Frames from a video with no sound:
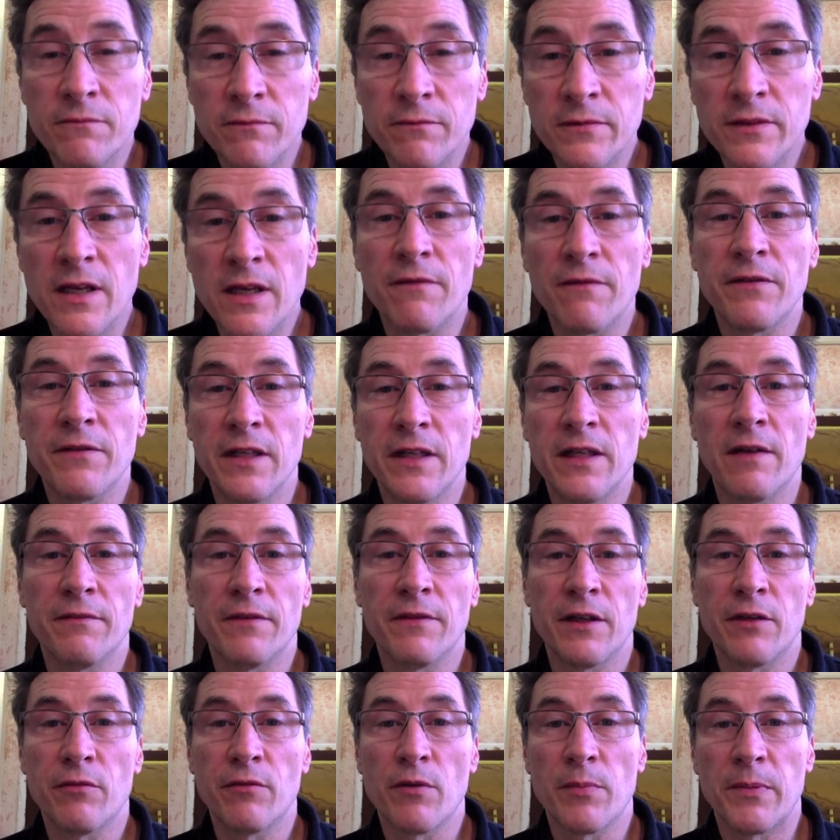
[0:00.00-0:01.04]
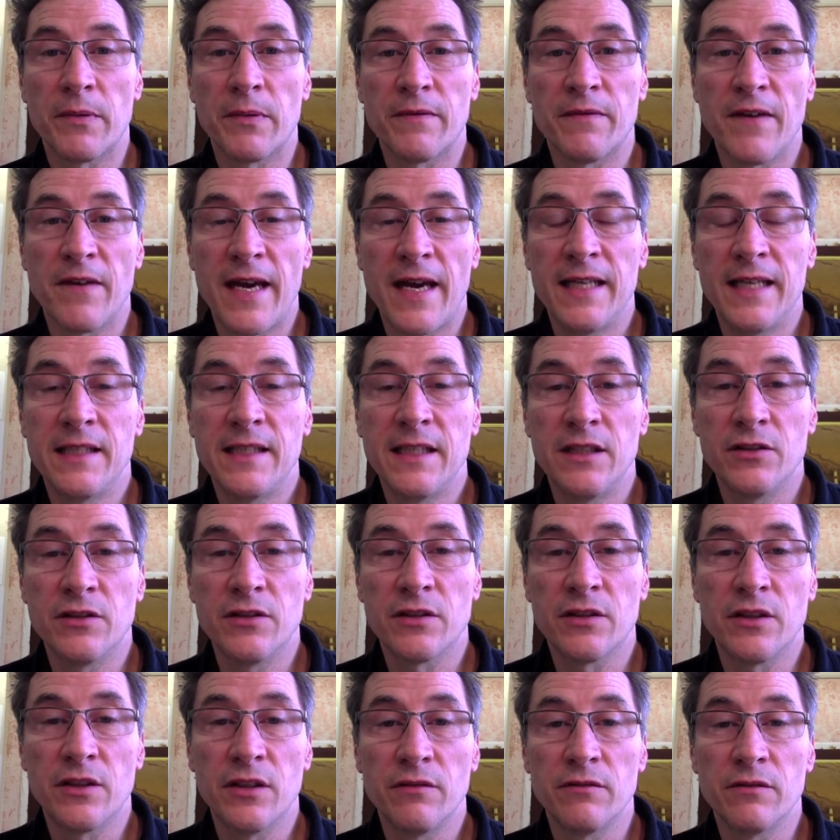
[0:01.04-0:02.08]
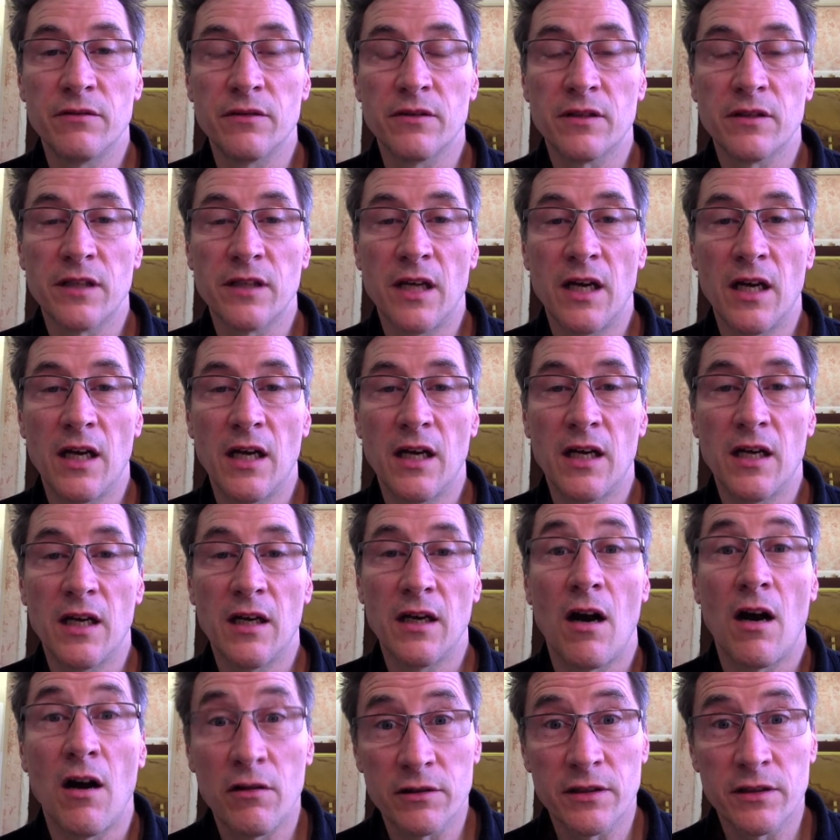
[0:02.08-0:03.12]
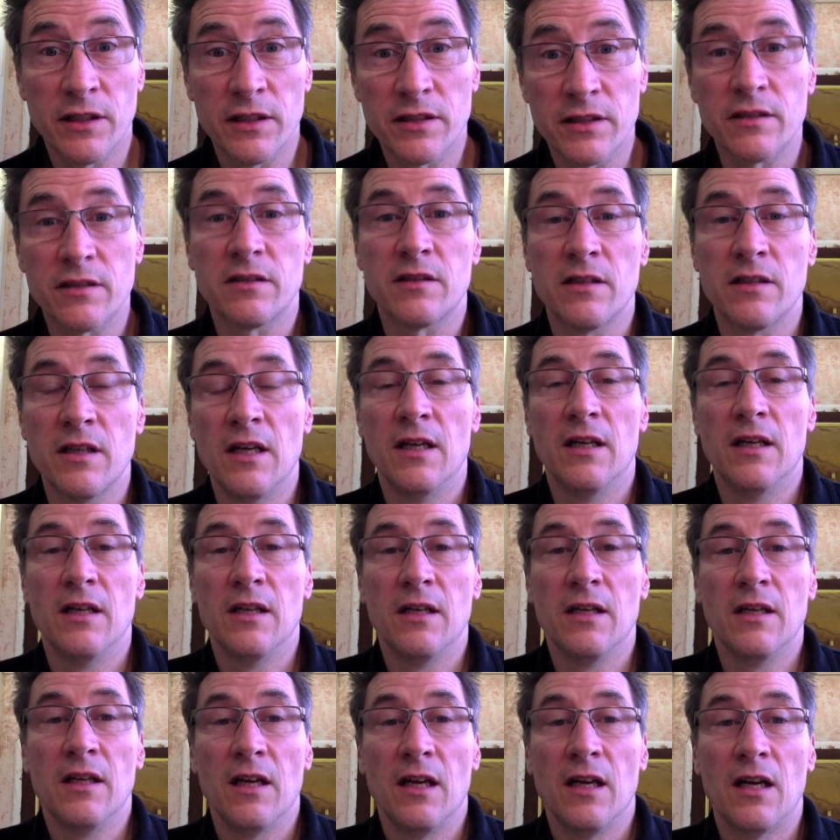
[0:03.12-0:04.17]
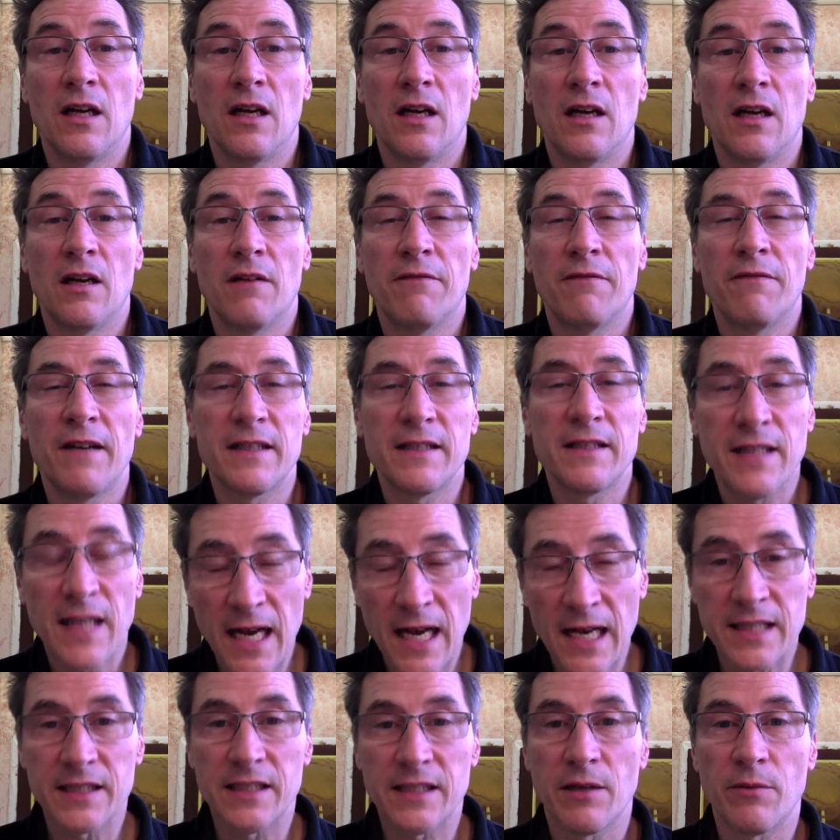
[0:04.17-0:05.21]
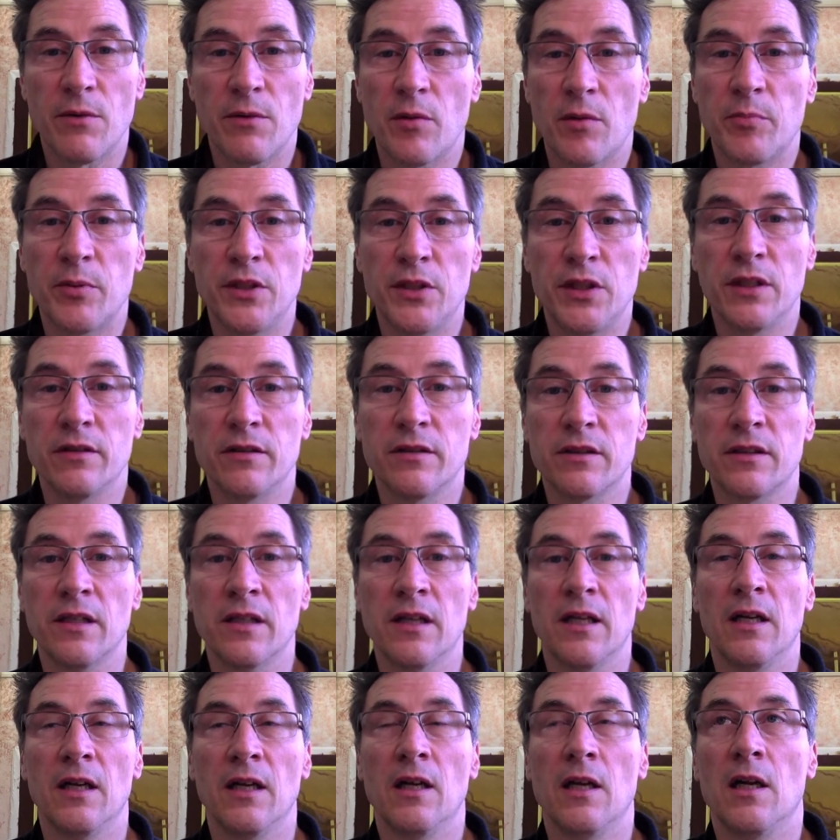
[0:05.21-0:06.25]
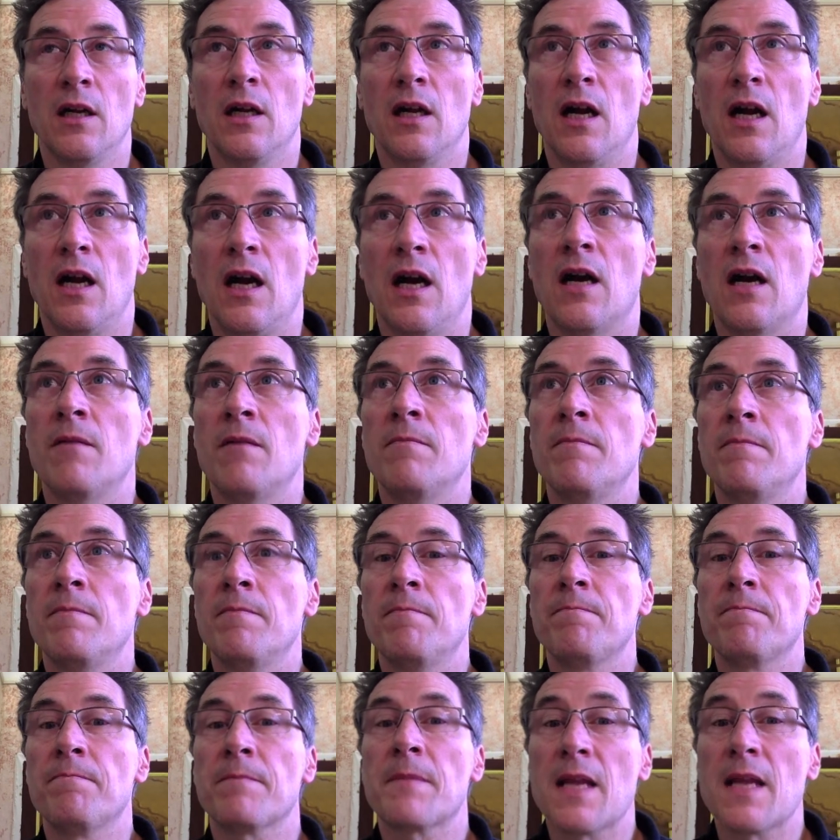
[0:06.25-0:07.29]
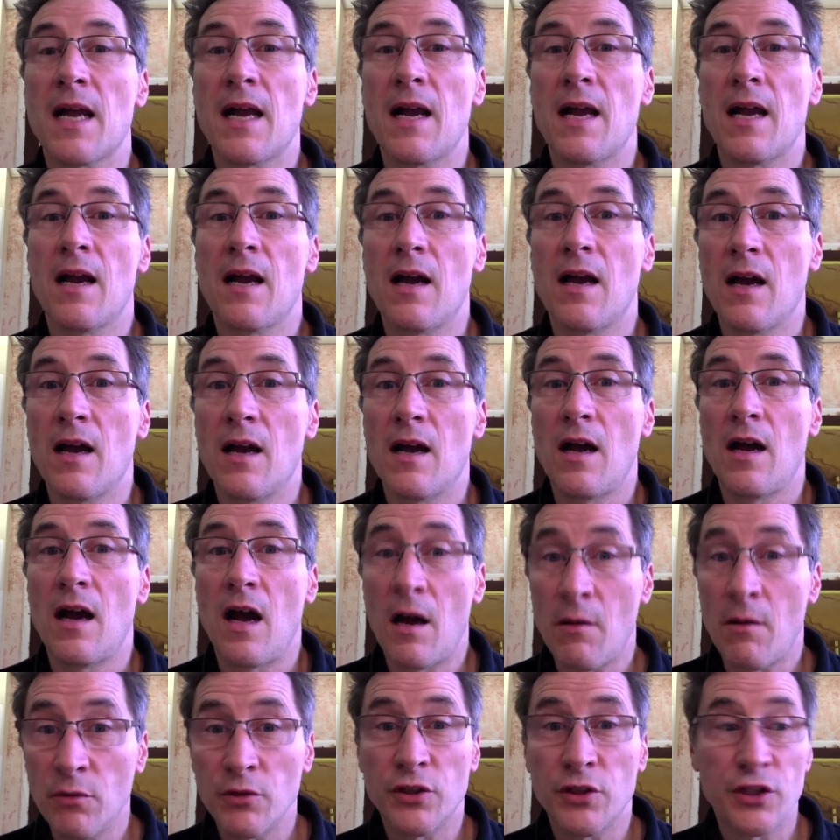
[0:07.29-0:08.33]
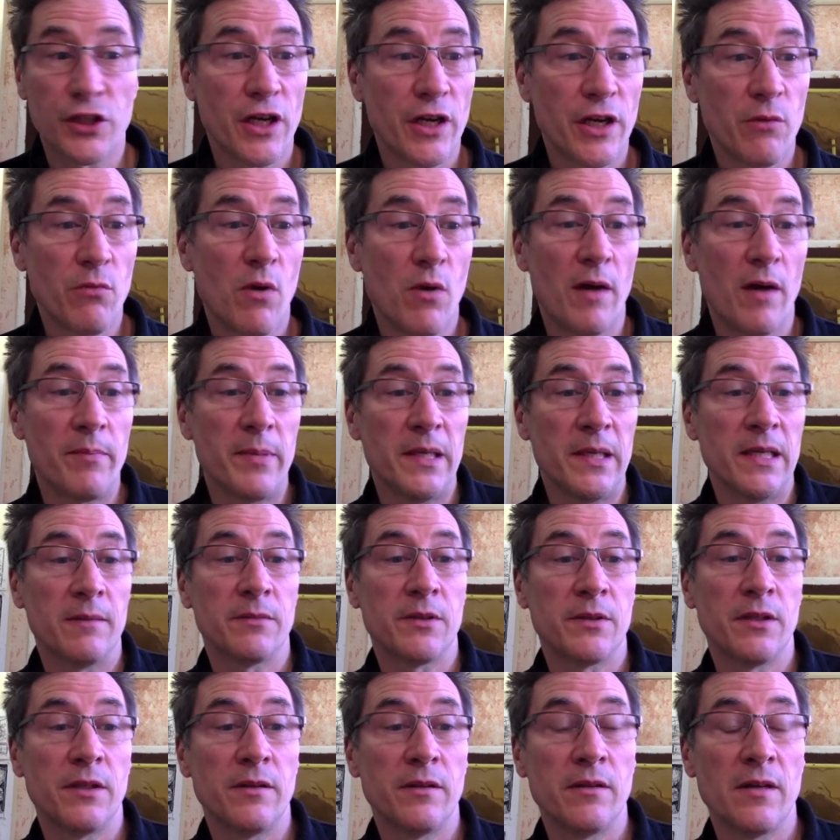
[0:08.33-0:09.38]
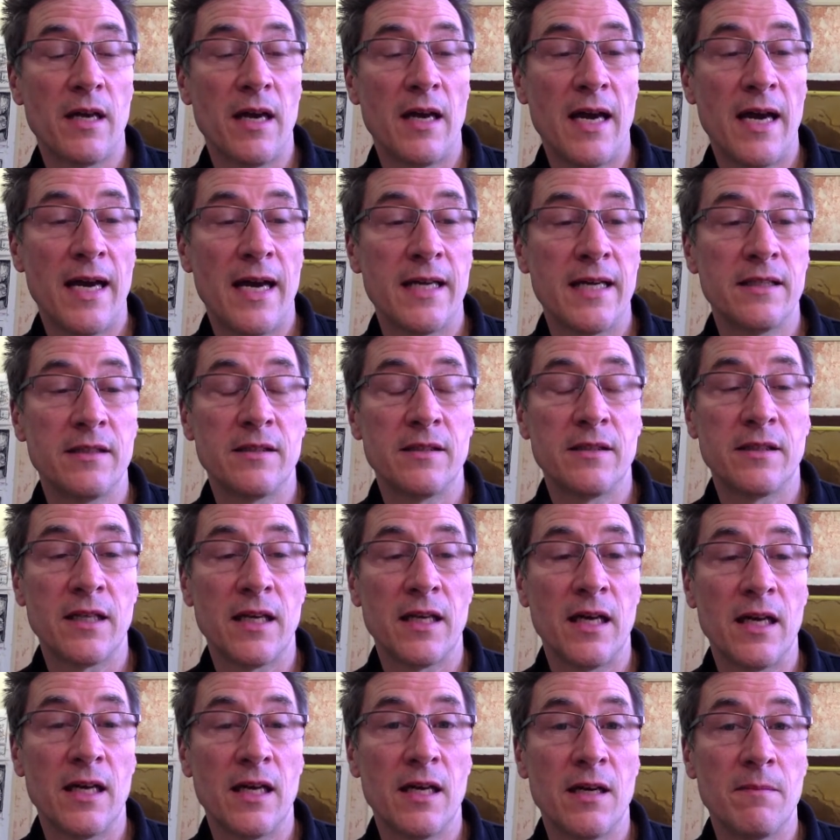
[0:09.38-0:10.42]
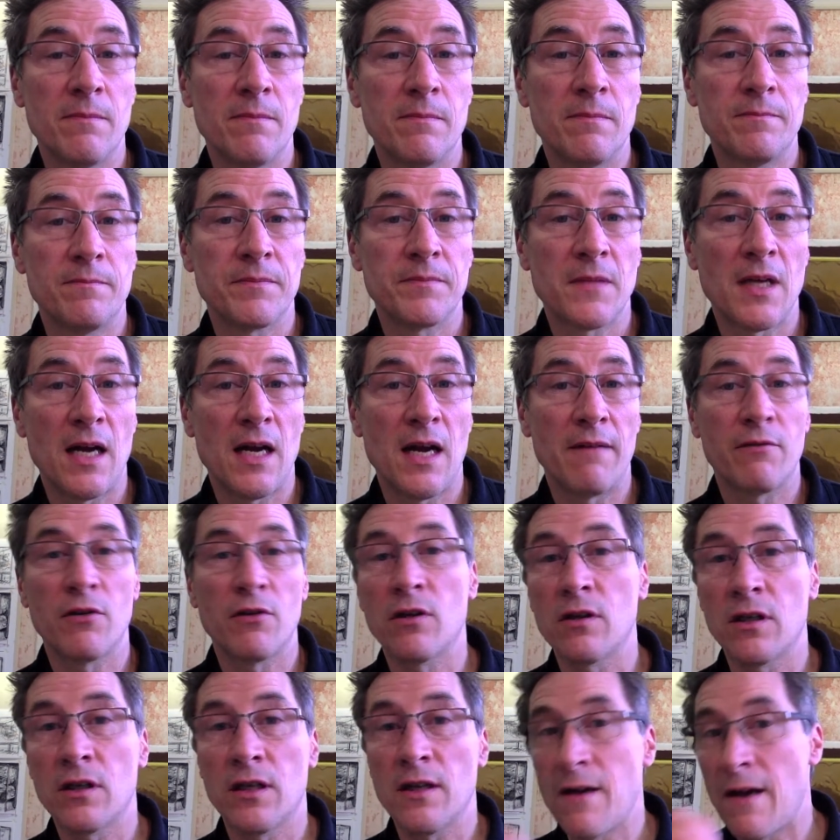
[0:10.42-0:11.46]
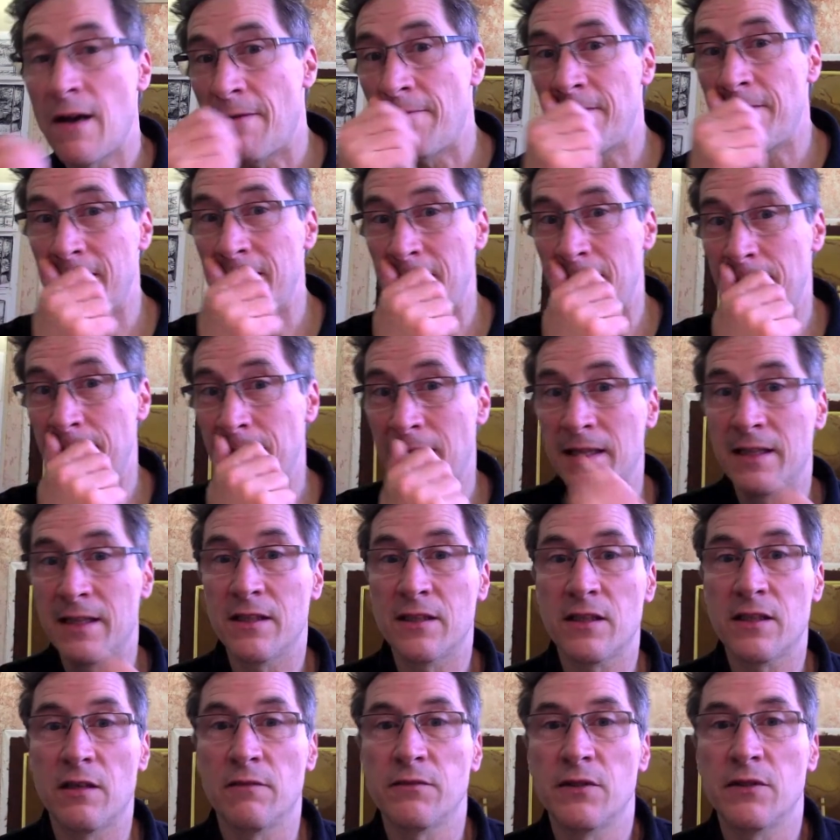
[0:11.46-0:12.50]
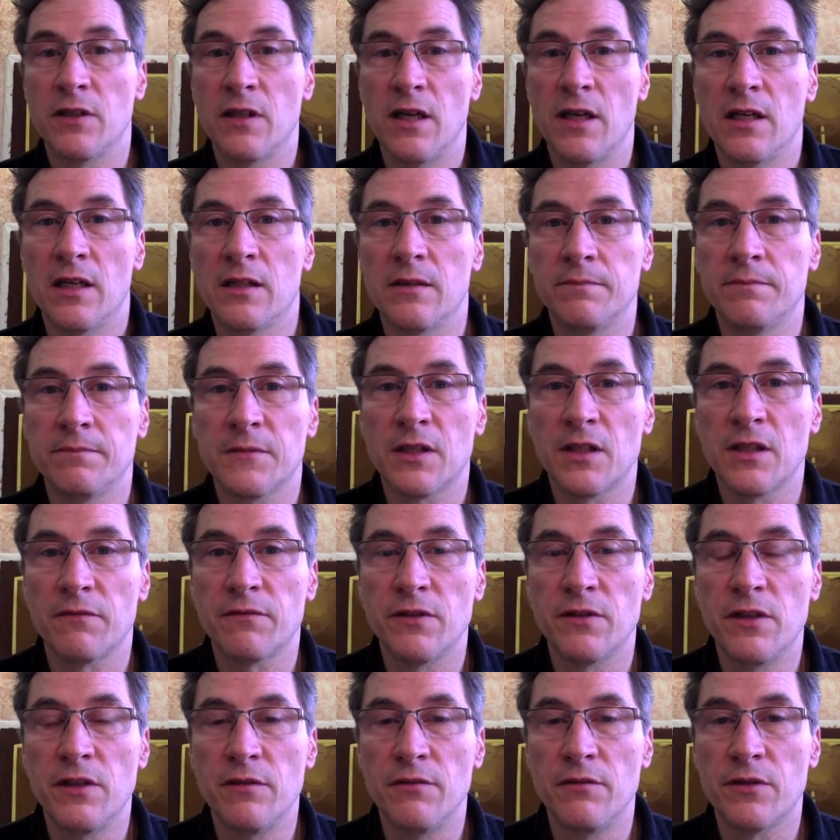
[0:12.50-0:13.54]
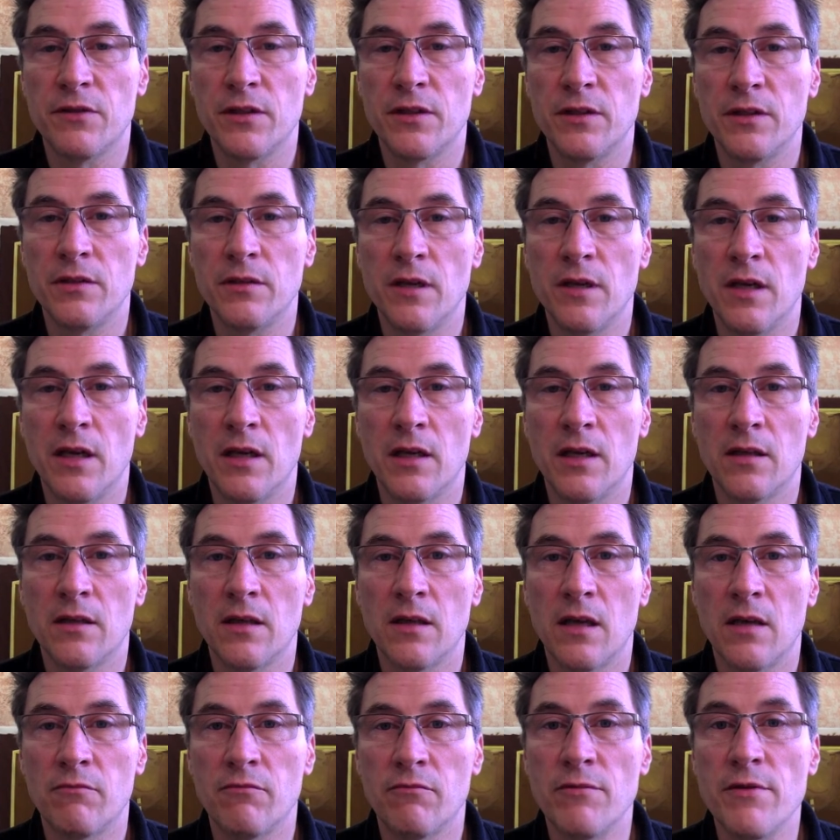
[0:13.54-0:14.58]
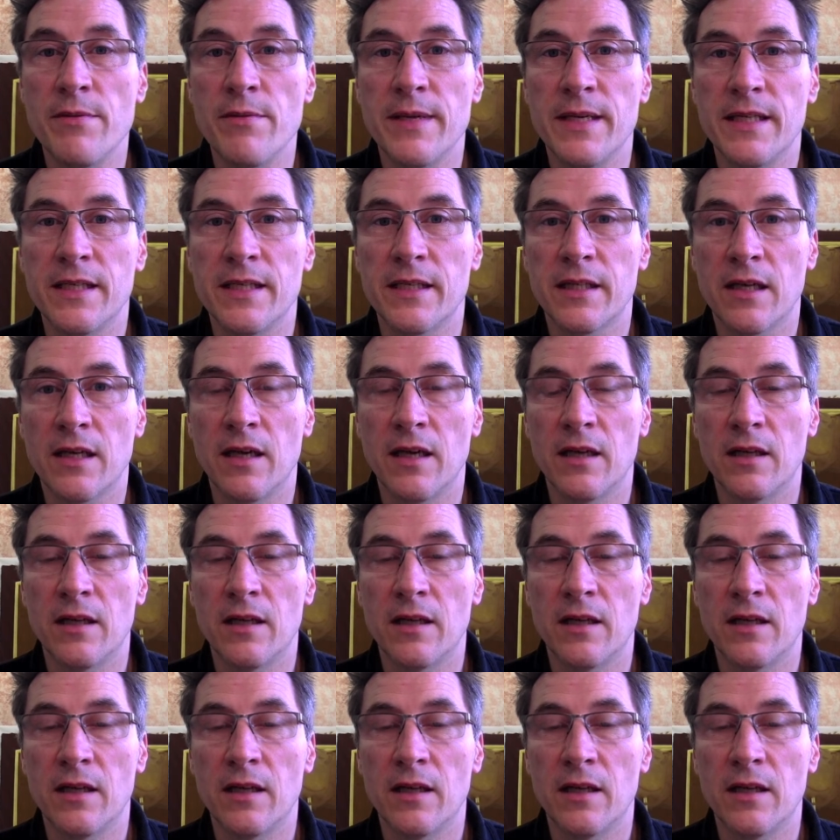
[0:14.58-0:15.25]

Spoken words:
lovely group of 18 students, artists, fantastic work produced. I want to show you what I've been up to, and I've got a visit. I'm going this afternoon to a ruined